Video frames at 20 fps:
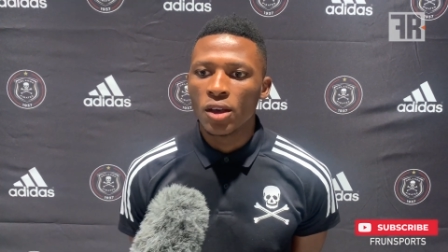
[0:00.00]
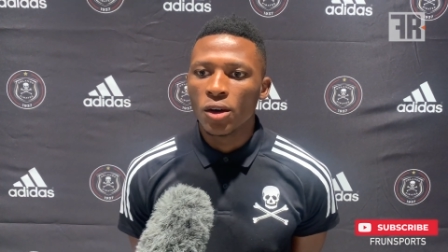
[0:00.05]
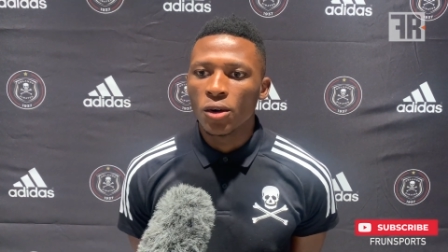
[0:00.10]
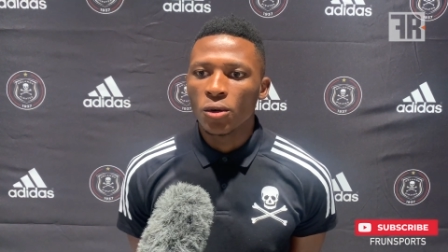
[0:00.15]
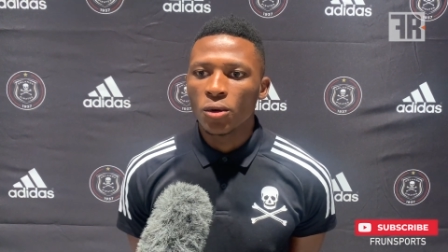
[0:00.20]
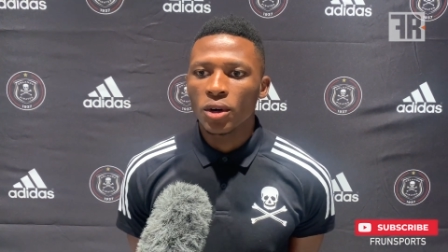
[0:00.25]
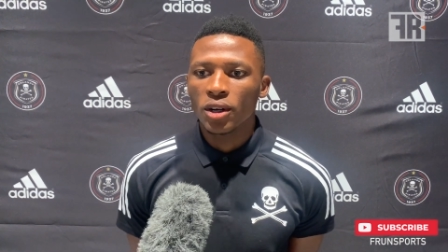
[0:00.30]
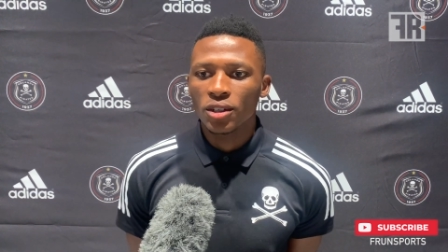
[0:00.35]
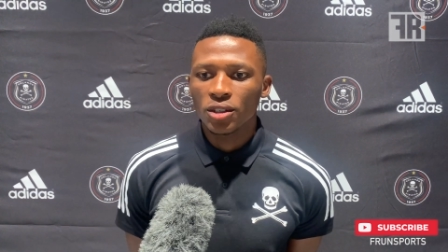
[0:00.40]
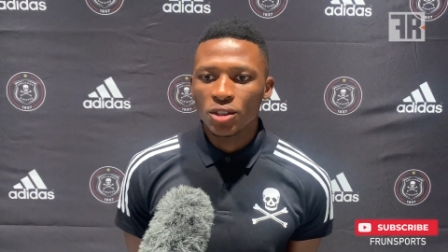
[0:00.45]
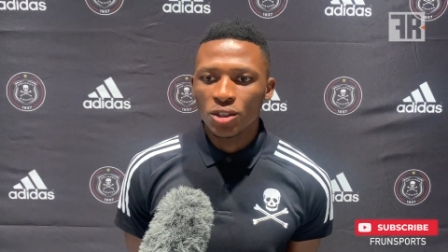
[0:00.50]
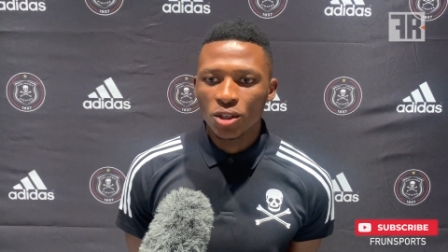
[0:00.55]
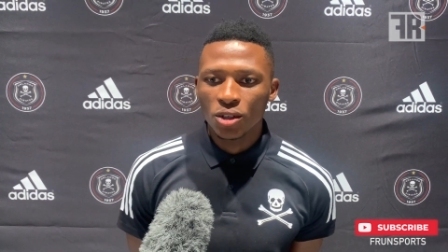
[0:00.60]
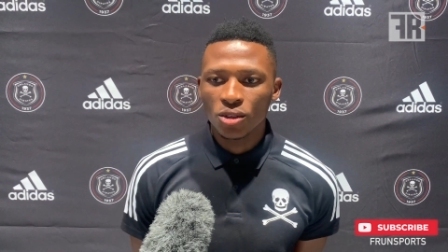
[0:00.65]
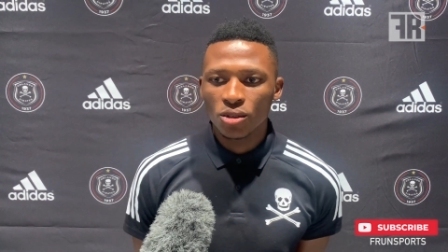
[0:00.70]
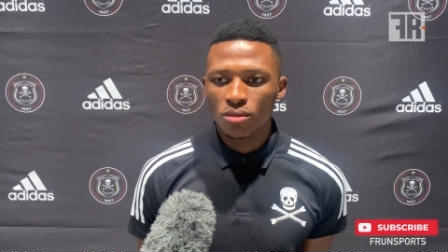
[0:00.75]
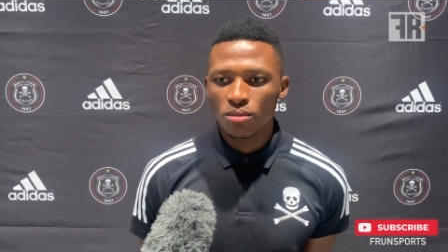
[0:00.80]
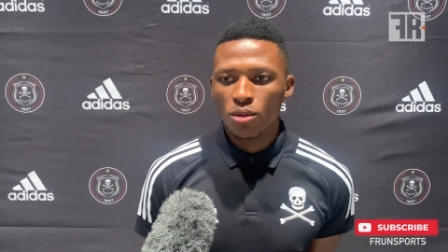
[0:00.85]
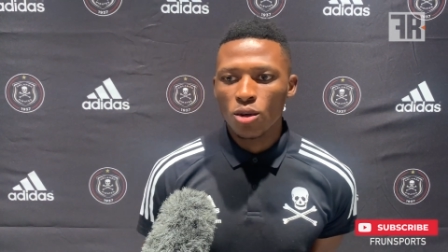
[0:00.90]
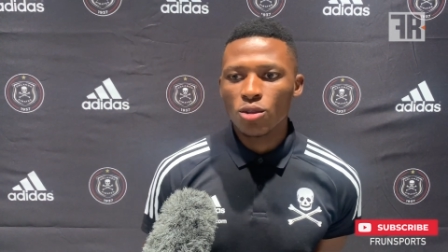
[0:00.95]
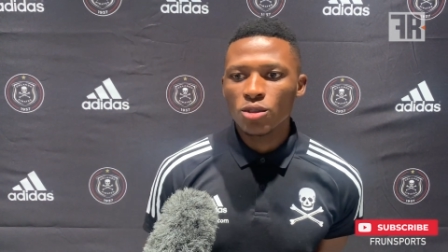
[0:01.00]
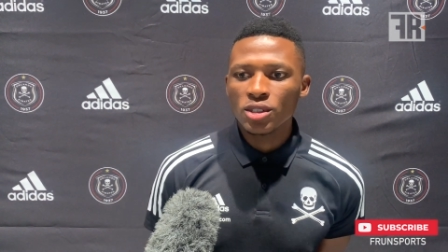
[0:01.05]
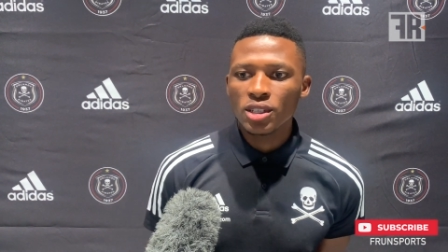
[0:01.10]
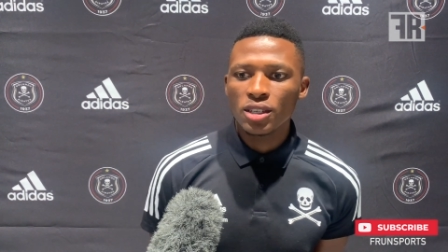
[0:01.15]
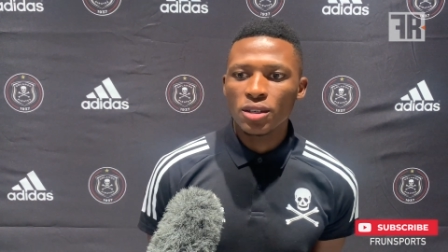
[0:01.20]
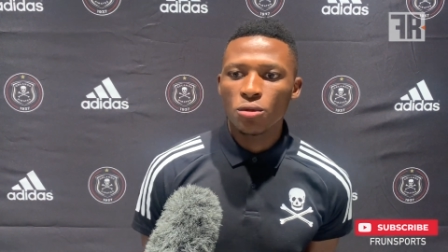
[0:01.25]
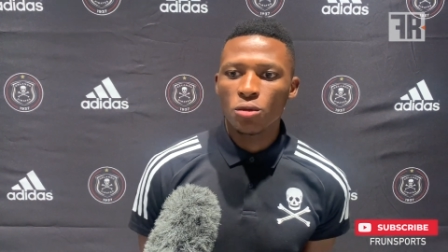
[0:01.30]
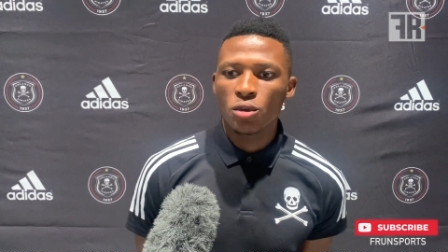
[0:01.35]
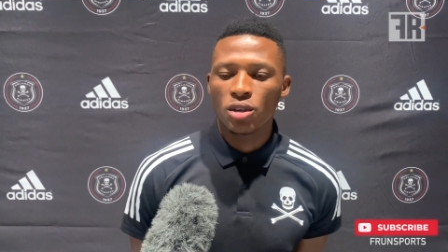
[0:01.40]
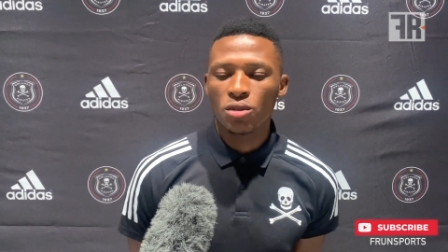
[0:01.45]
Well,
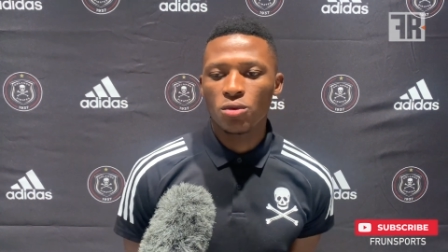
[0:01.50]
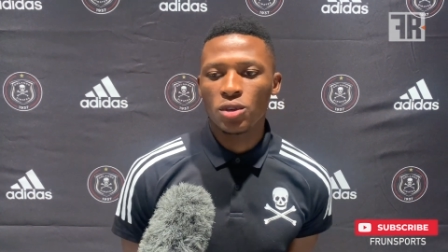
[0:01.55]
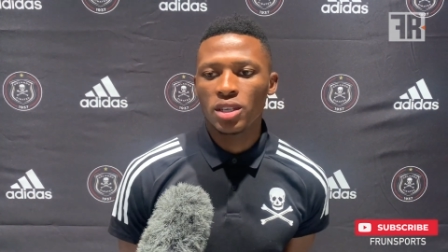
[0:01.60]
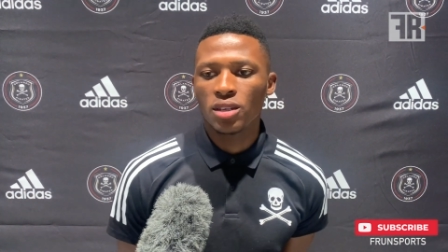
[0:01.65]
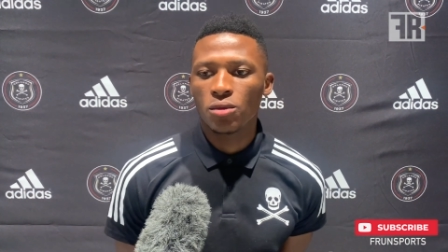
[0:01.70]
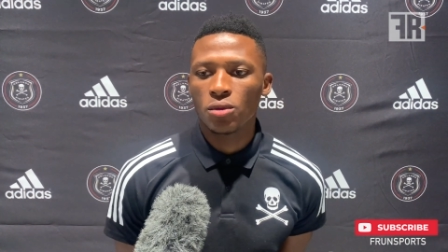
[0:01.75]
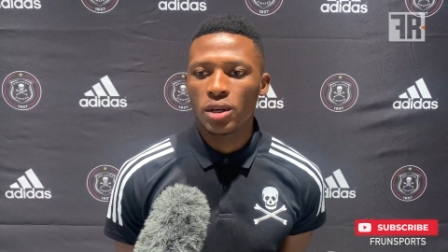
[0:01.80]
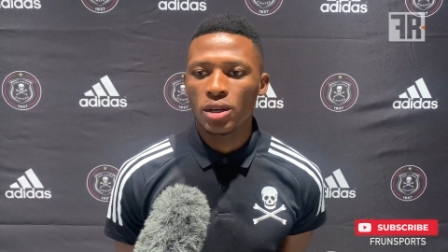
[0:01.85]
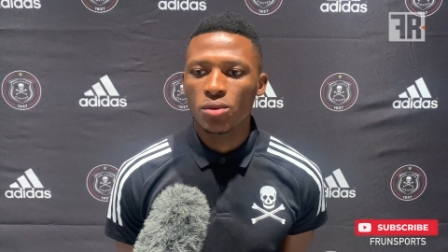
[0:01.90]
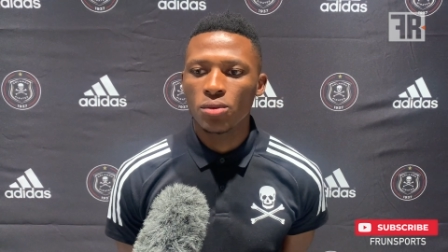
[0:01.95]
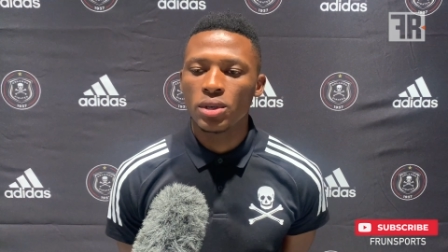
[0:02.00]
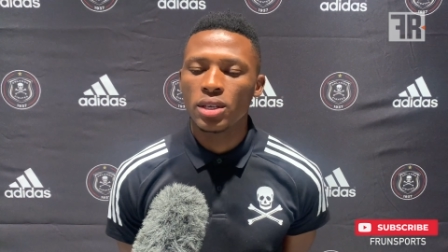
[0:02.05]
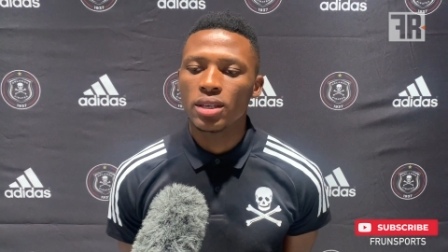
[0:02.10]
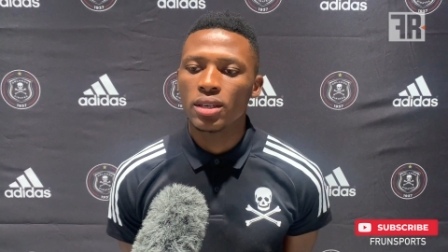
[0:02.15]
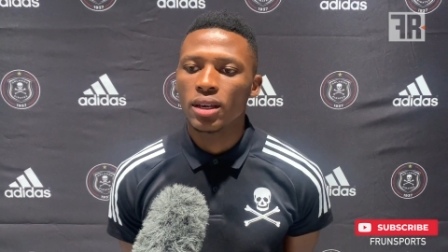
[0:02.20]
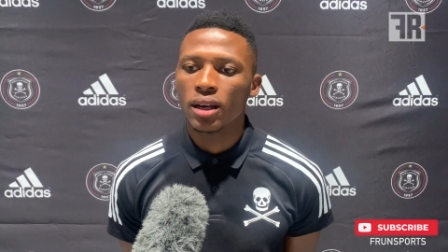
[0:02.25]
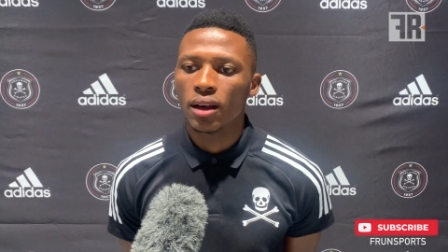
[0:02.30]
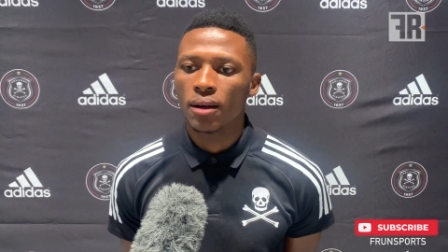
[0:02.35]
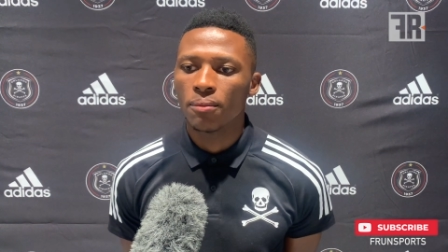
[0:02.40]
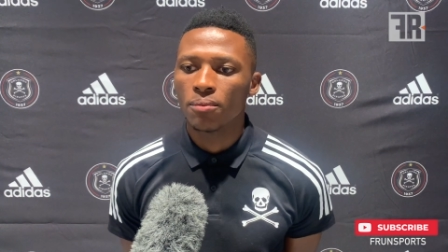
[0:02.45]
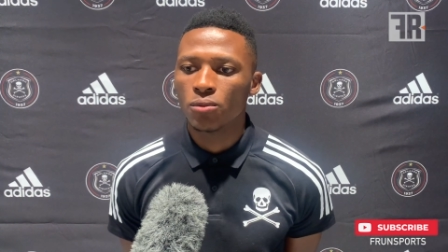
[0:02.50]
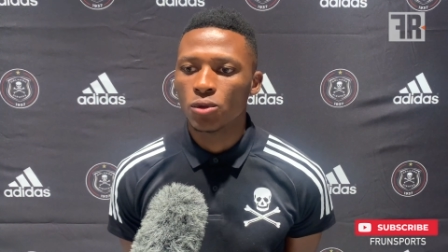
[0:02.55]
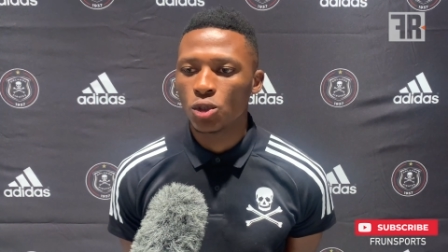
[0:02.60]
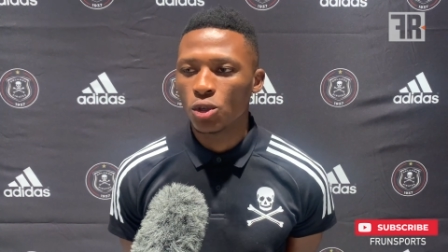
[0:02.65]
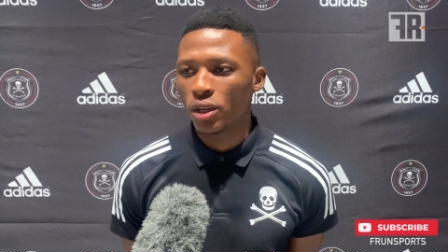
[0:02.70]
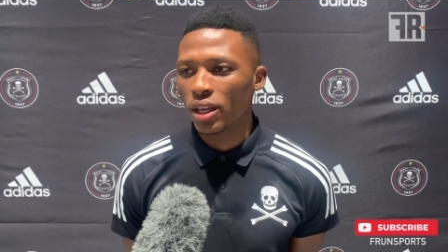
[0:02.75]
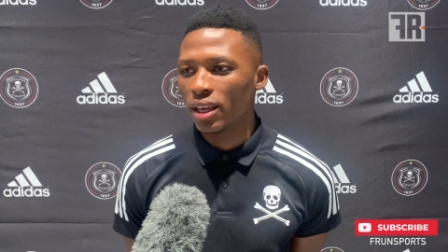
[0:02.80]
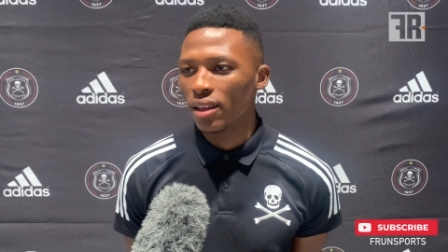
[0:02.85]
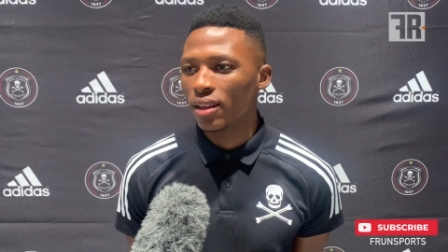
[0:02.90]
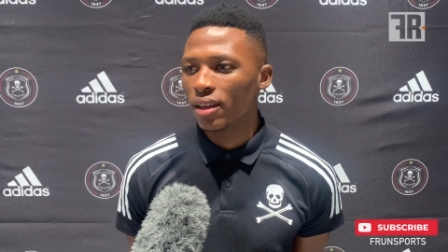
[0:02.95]
mostly when we
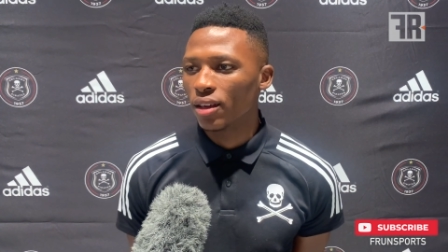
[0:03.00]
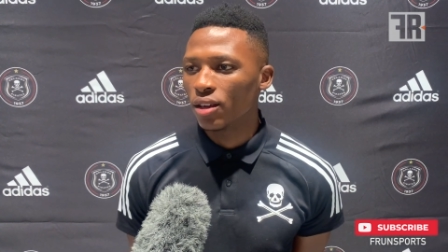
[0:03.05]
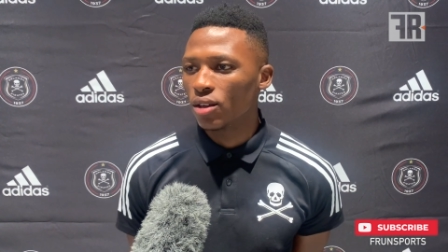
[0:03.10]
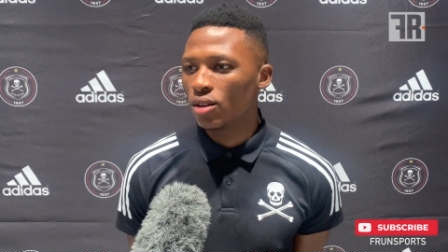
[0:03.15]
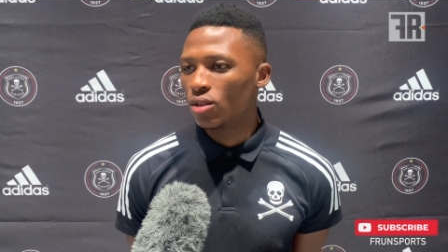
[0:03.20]
together,